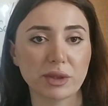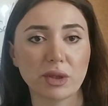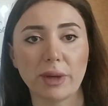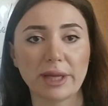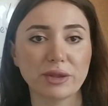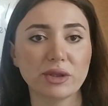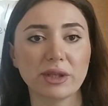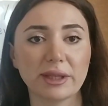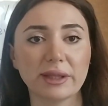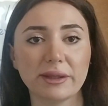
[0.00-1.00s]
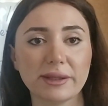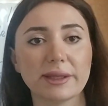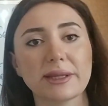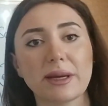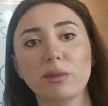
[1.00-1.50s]
So as you see that in this
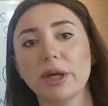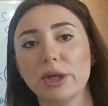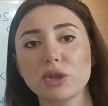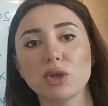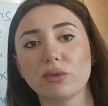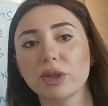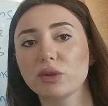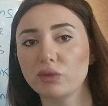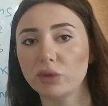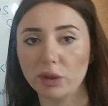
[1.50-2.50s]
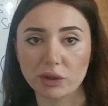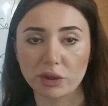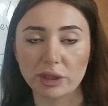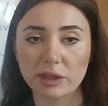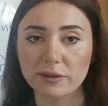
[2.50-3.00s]
example, I used already two
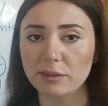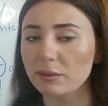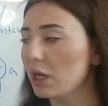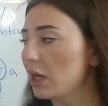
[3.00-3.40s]
alternatives.